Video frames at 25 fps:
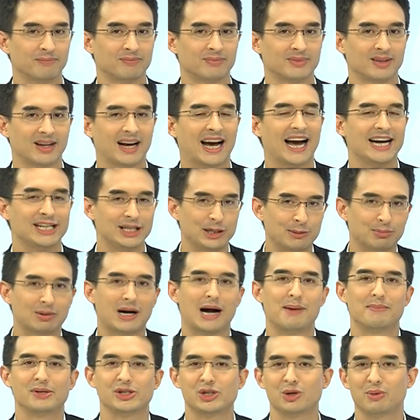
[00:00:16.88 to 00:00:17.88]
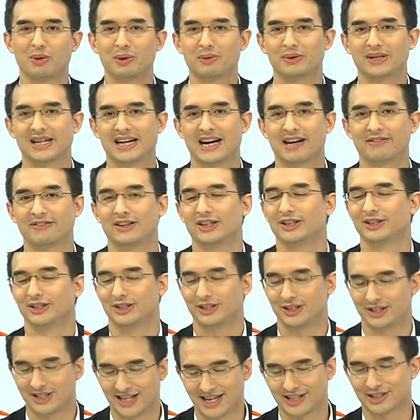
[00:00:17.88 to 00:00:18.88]
I did promise you we would have a good
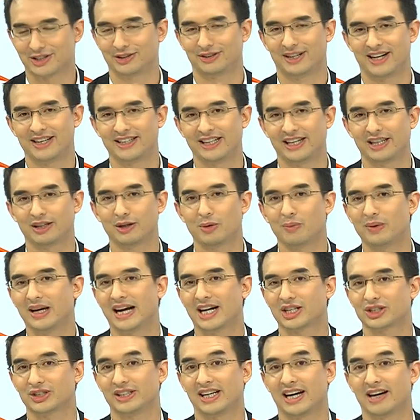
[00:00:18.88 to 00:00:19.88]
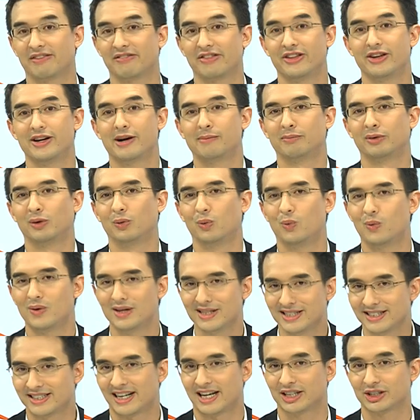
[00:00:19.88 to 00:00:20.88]
doctor on here, and we actually have the
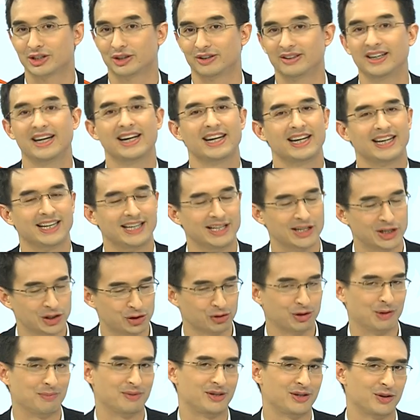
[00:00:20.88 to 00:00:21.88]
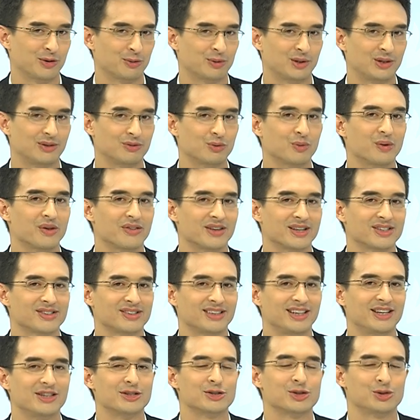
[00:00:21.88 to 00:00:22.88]
#1 doctor in this treatment in the world with us
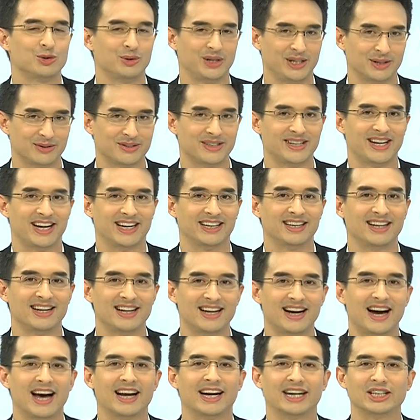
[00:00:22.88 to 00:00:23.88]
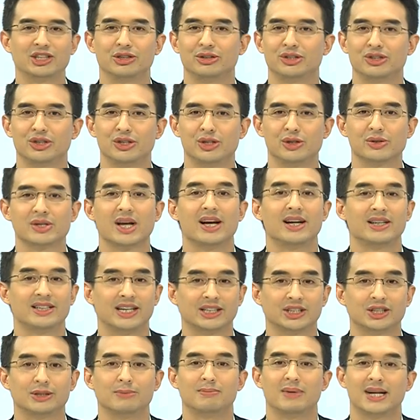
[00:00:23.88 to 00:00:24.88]
in the studio today. I'd like to introduce
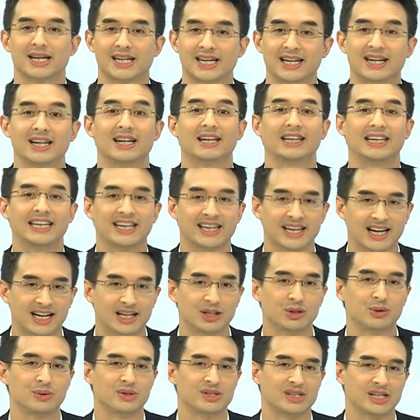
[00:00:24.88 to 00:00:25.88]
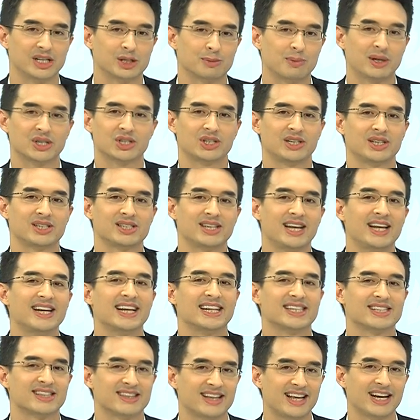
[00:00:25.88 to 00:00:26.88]
Dr. Maha Liha, who is a specialist in
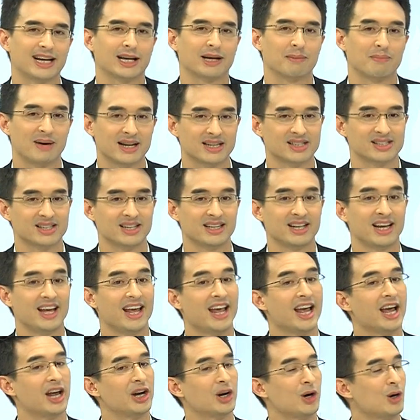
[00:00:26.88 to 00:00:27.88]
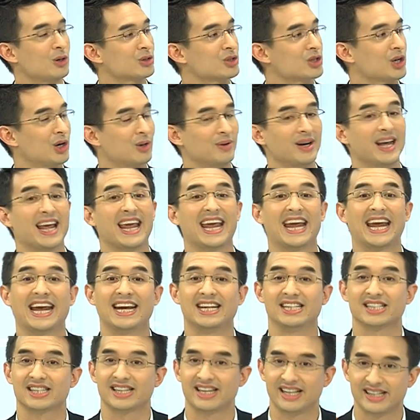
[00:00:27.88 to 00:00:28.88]
aesthetic medicine and also
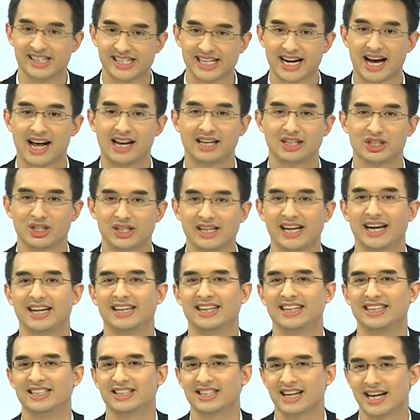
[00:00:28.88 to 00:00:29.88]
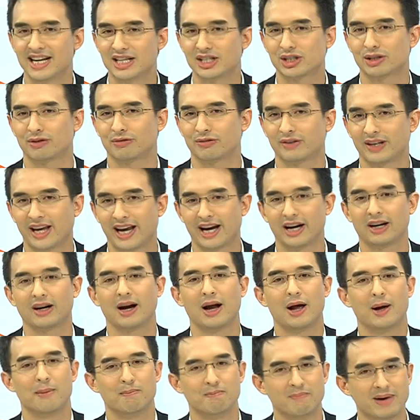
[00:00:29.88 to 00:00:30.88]
anesthesiology and intensive care
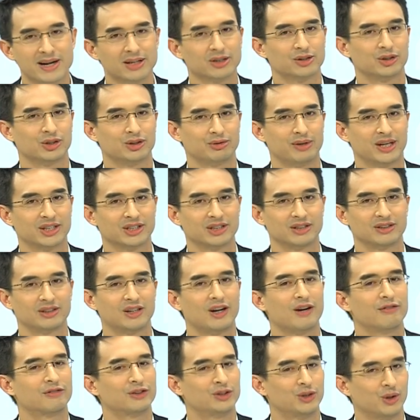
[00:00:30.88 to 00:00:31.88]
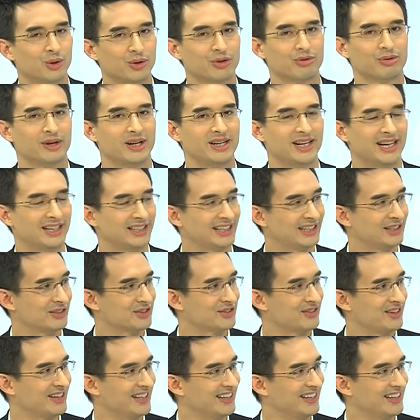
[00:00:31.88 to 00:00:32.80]
medical director of Gold Thread LLC.